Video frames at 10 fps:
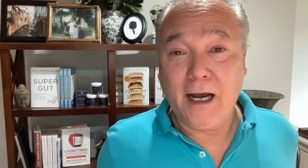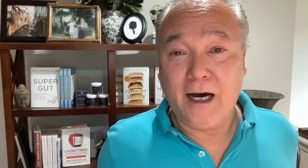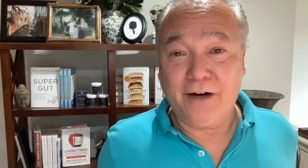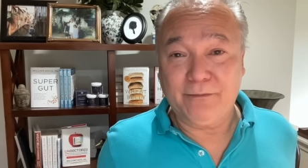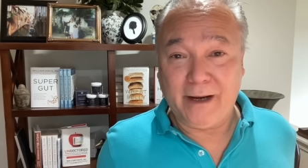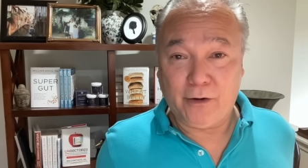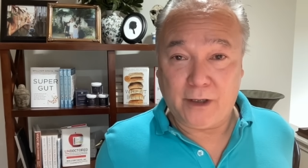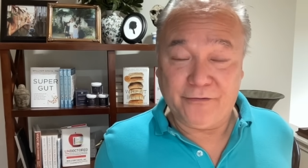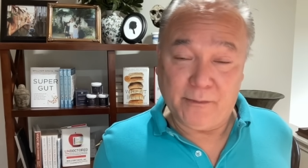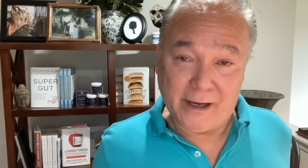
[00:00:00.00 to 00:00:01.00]
of
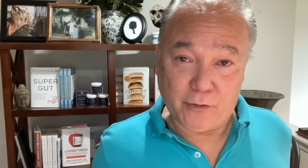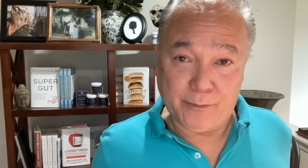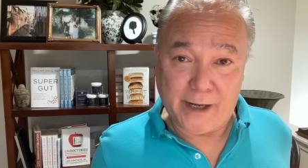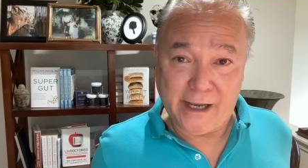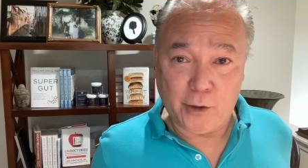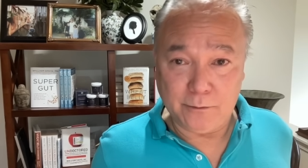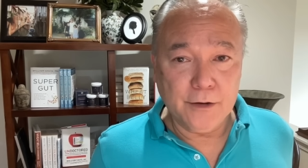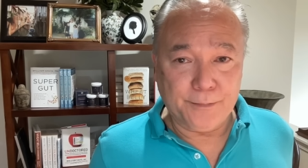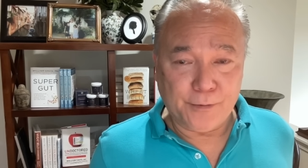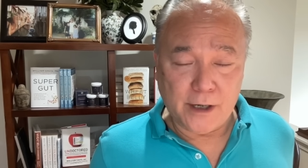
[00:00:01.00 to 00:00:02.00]
the microbiome.
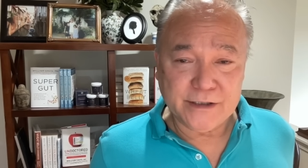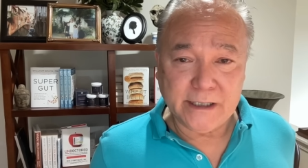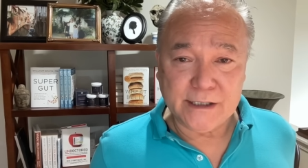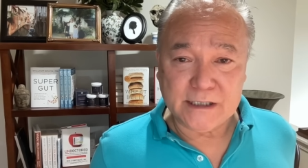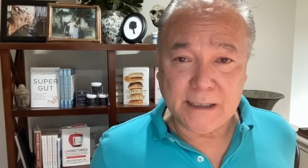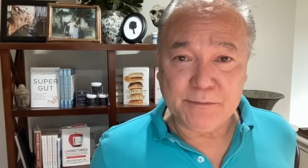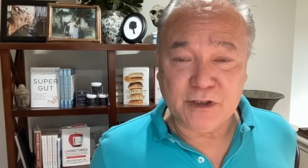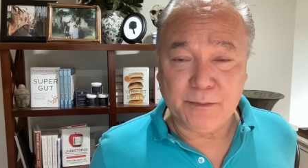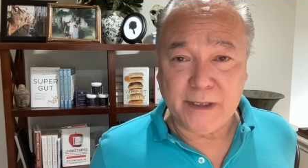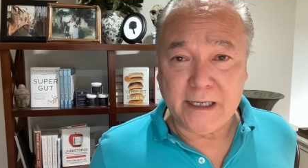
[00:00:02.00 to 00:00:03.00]
The prostate seems to
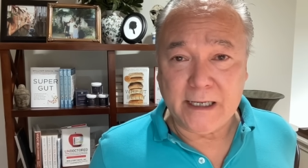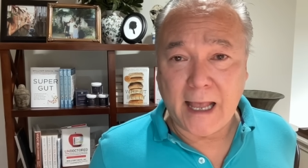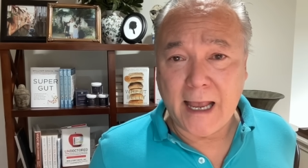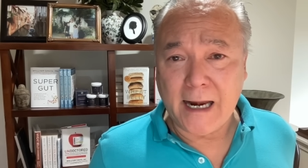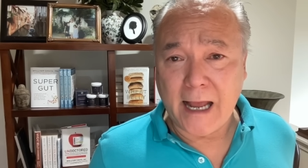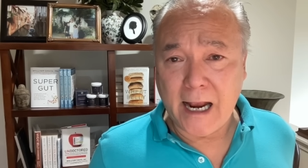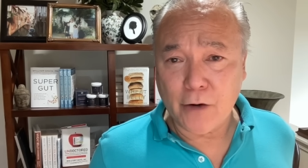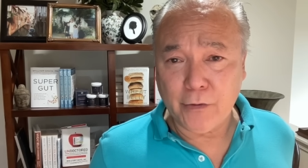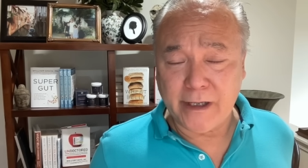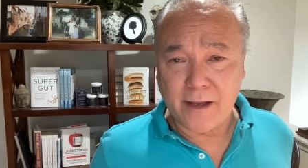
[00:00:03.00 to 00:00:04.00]
be an
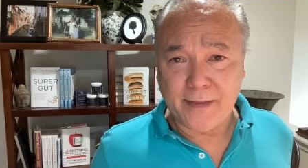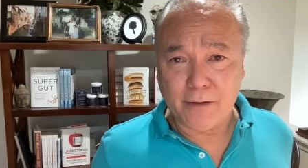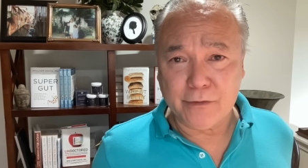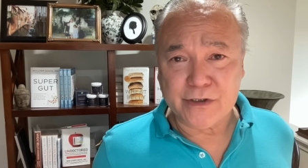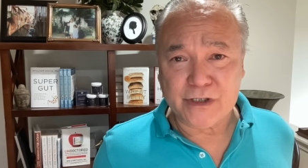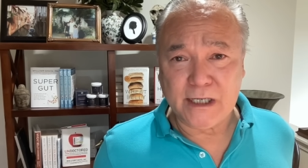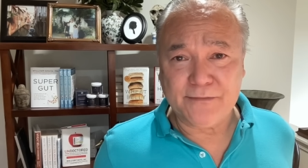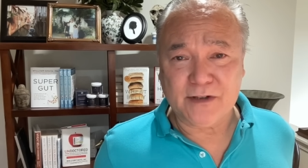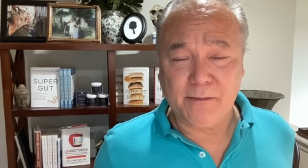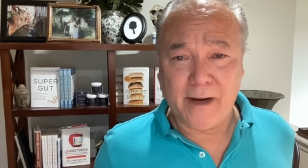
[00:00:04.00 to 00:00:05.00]
area that receives
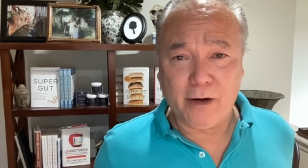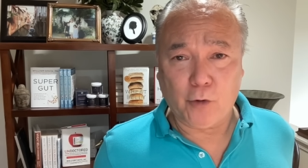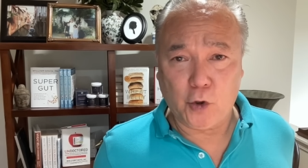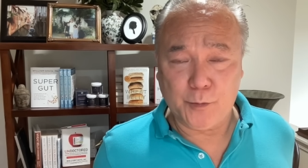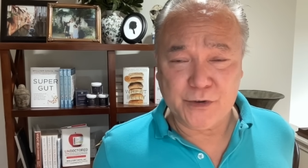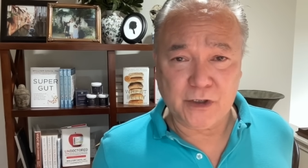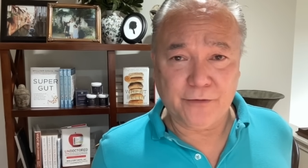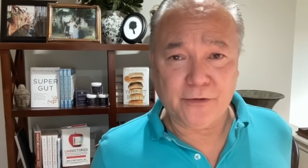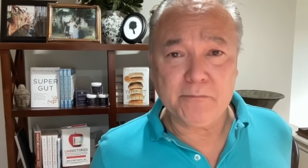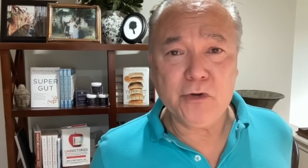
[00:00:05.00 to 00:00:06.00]
the microbes
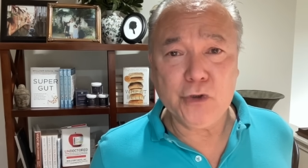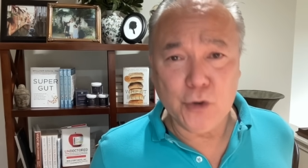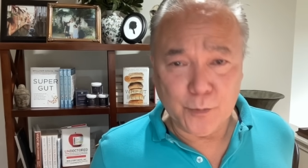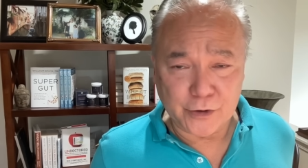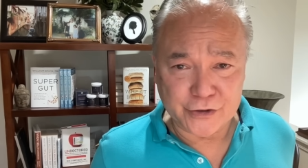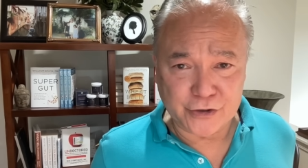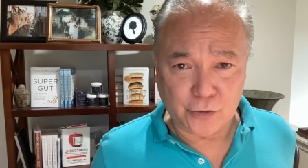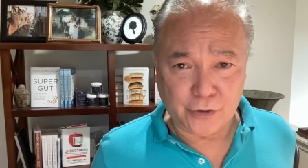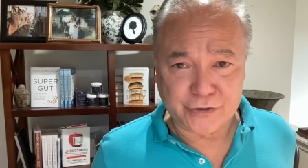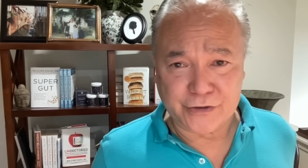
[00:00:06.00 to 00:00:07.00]
from numerous
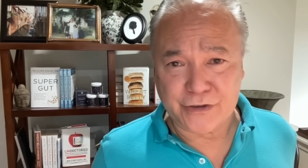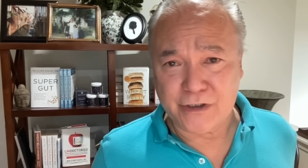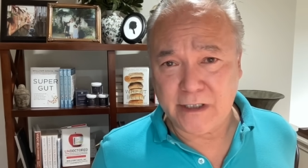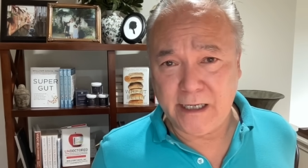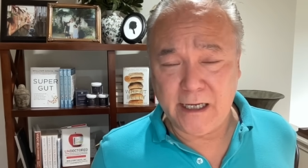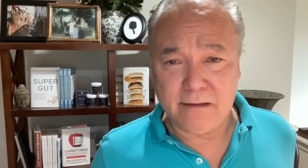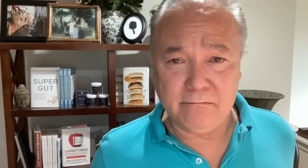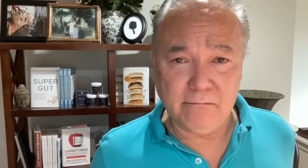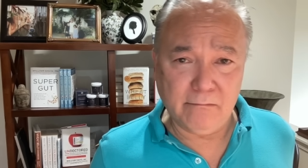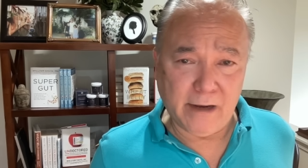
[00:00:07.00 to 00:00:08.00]
sources:
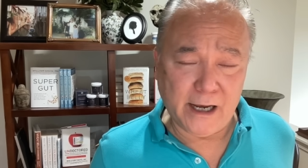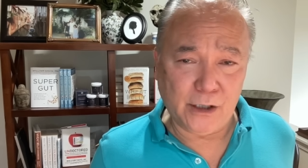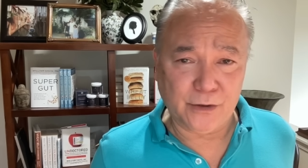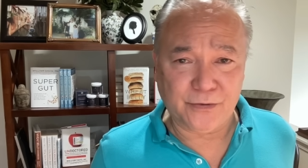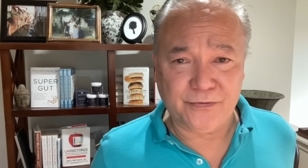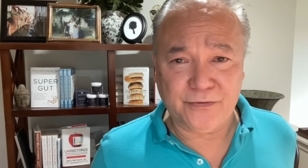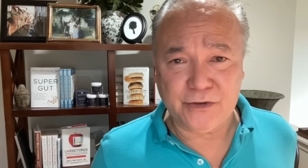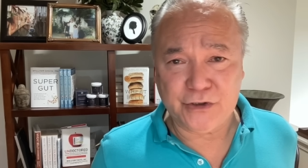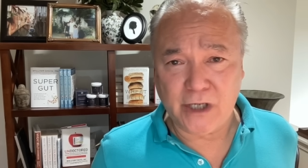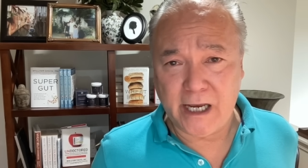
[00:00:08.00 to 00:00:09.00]
skin, mouth,
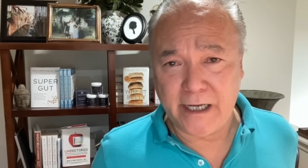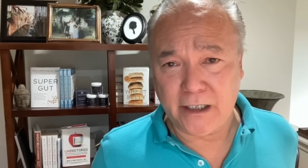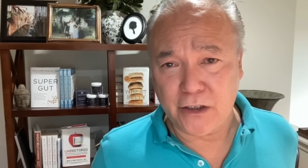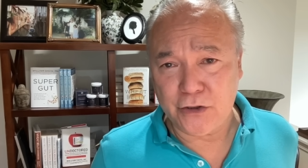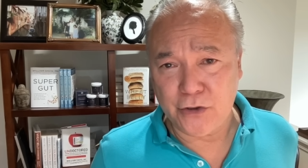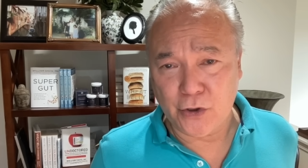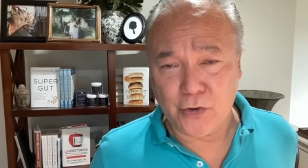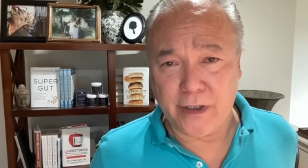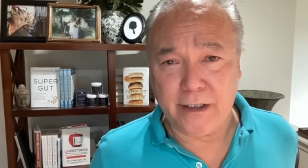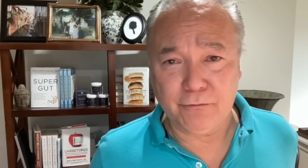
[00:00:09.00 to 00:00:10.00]
vagina,
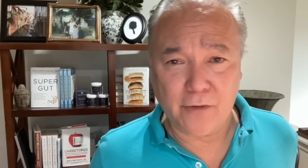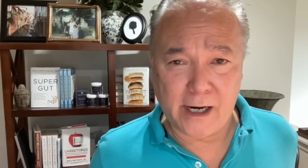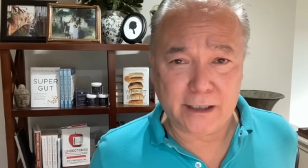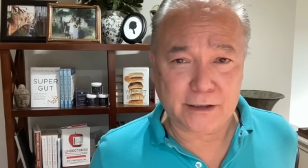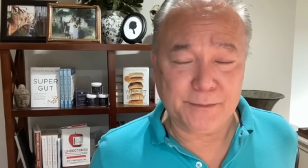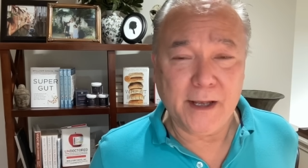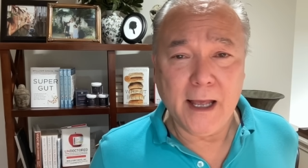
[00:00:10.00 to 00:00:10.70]
urine, rectum,